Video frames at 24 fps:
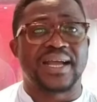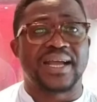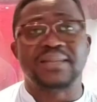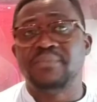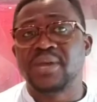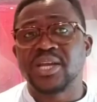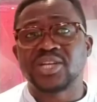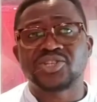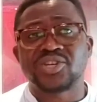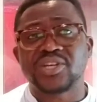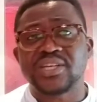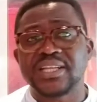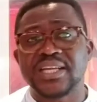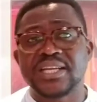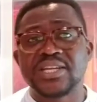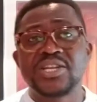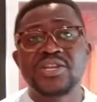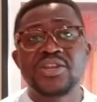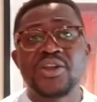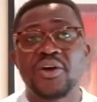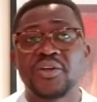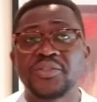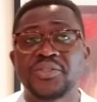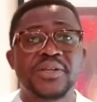and make sure that
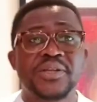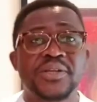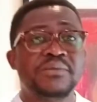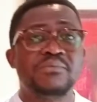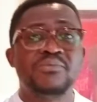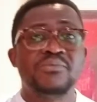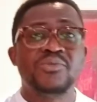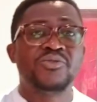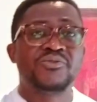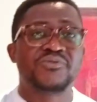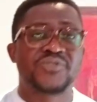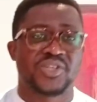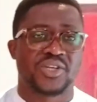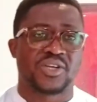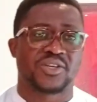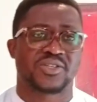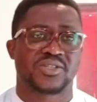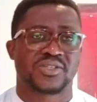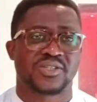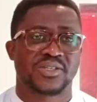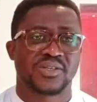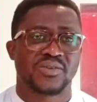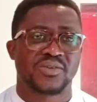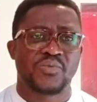nothing moves
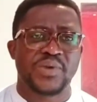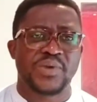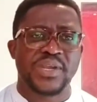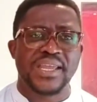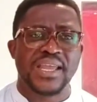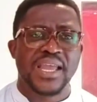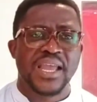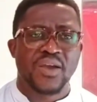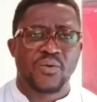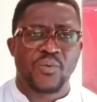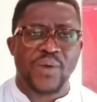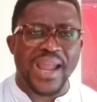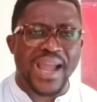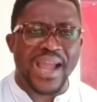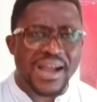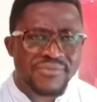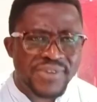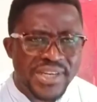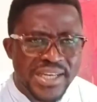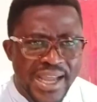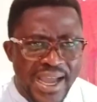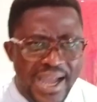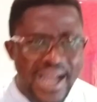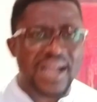us. We have
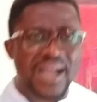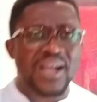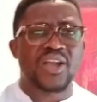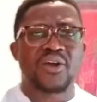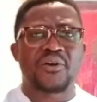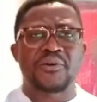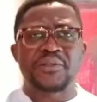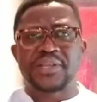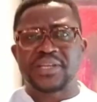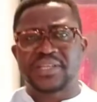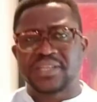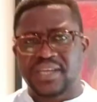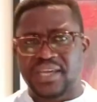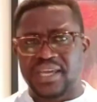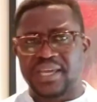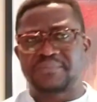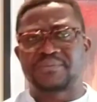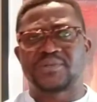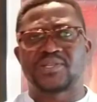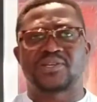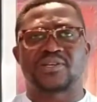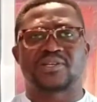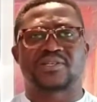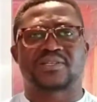an anchor that
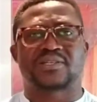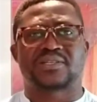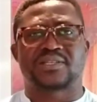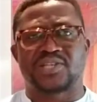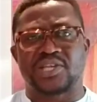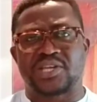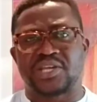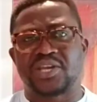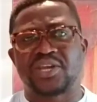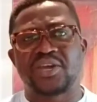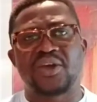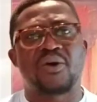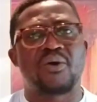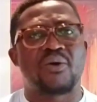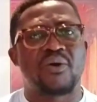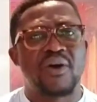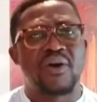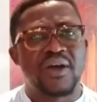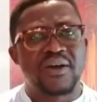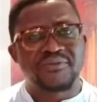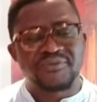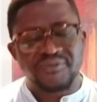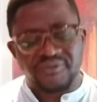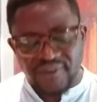keeps us
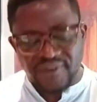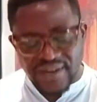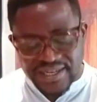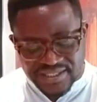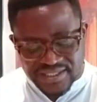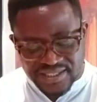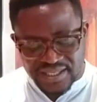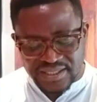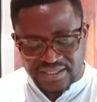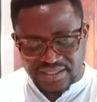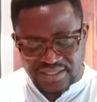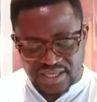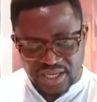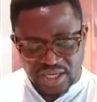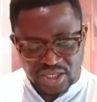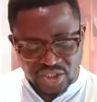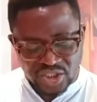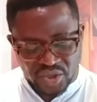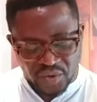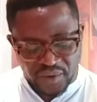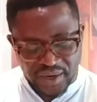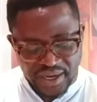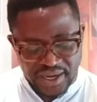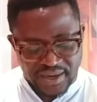secure, fastened
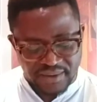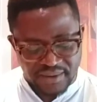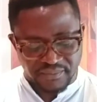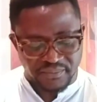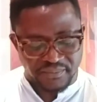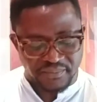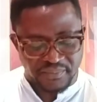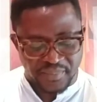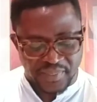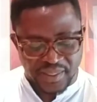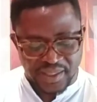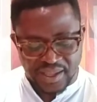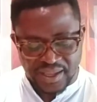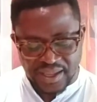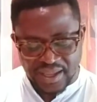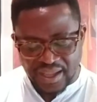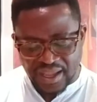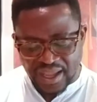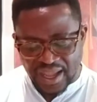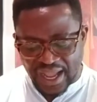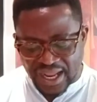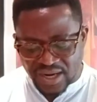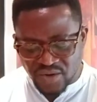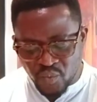to him.
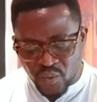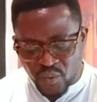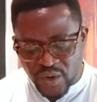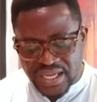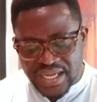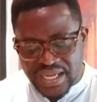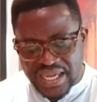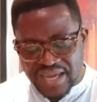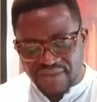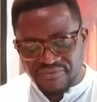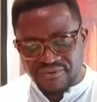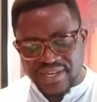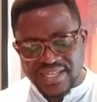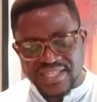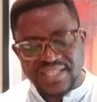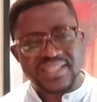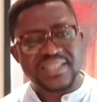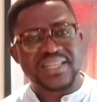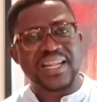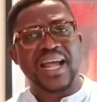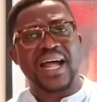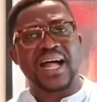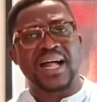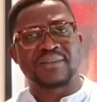And we give
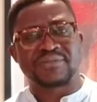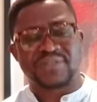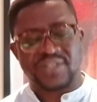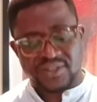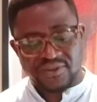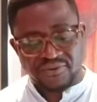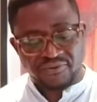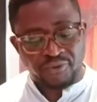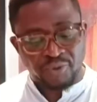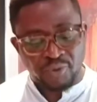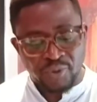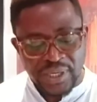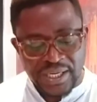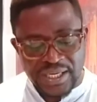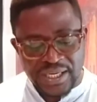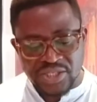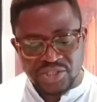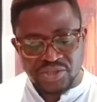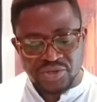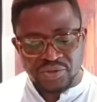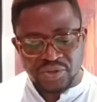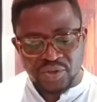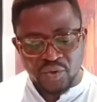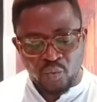ourselves fully
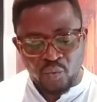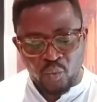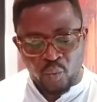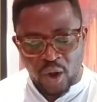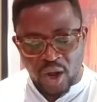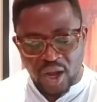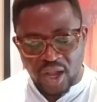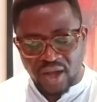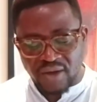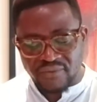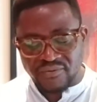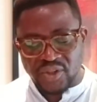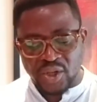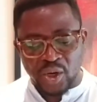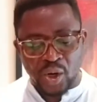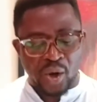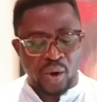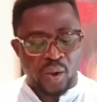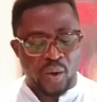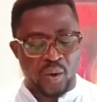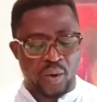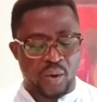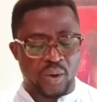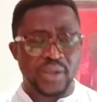to the work of the
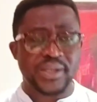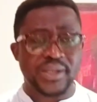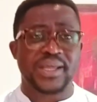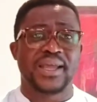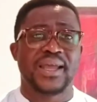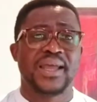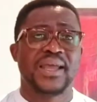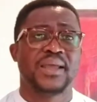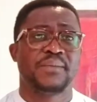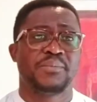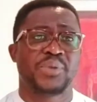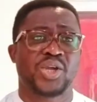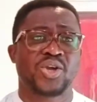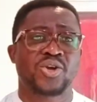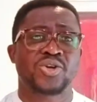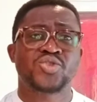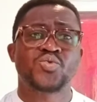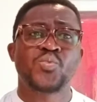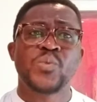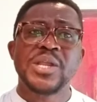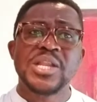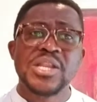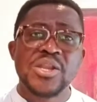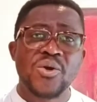Lord,
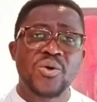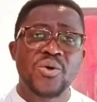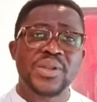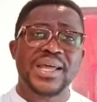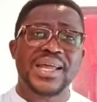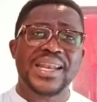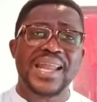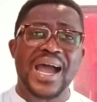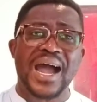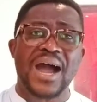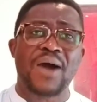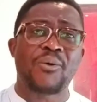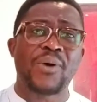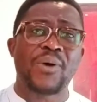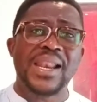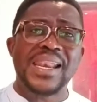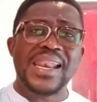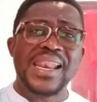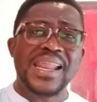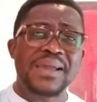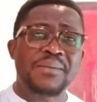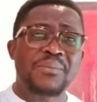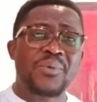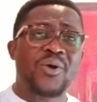because we know that our
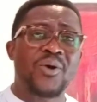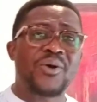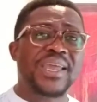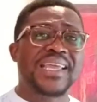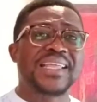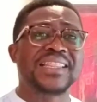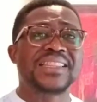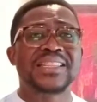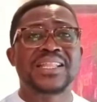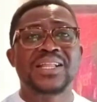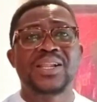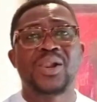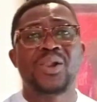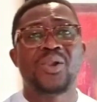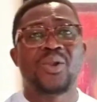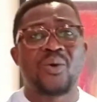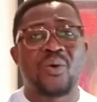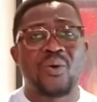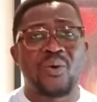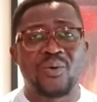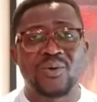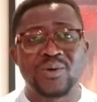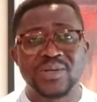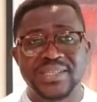labor in the
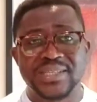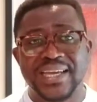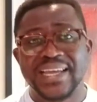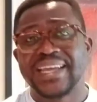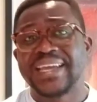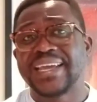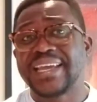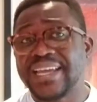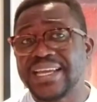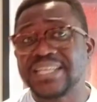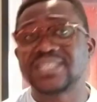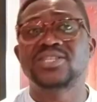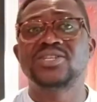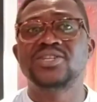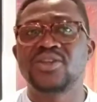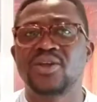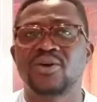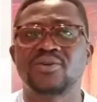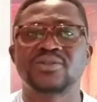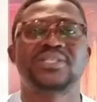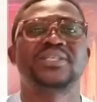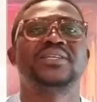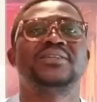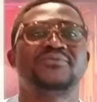Lord is
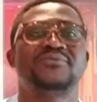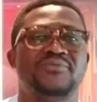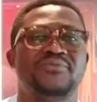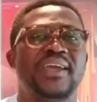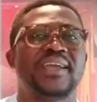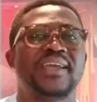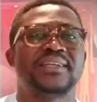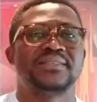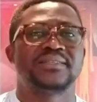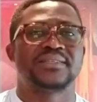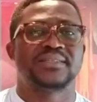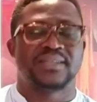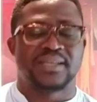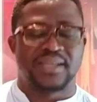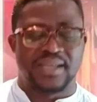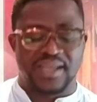not in vain.